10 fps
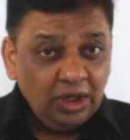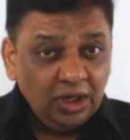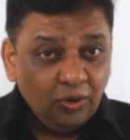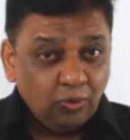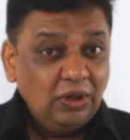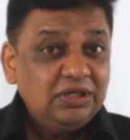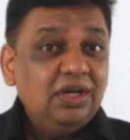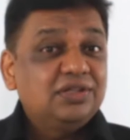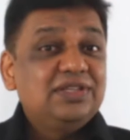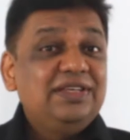World-class
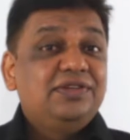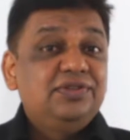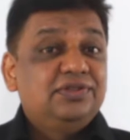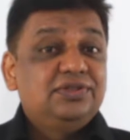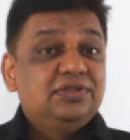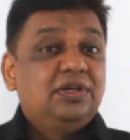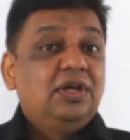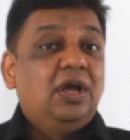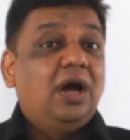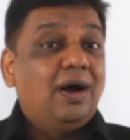leaders
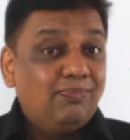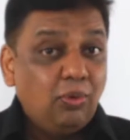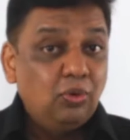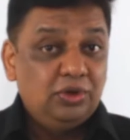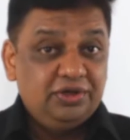are bold.